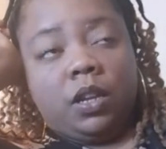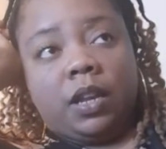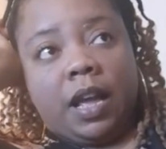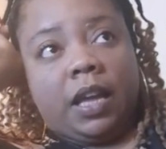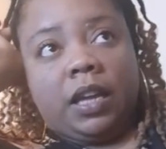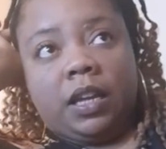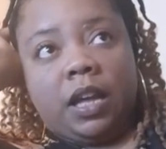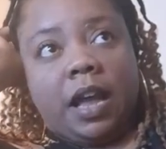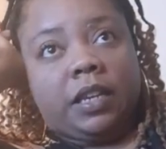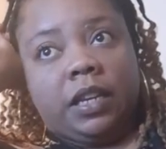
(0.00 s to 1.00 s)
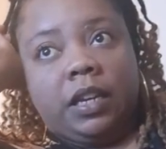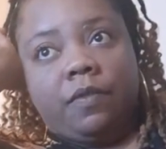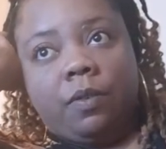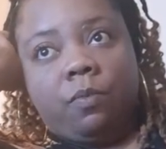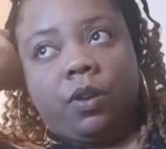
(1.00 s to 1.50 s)
Like, I didn't
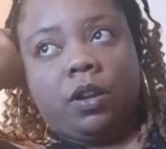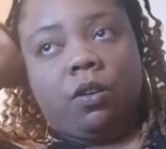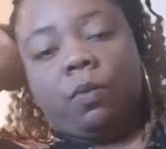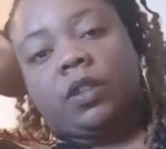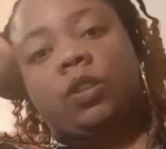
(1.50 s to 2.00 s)
even want to go to work.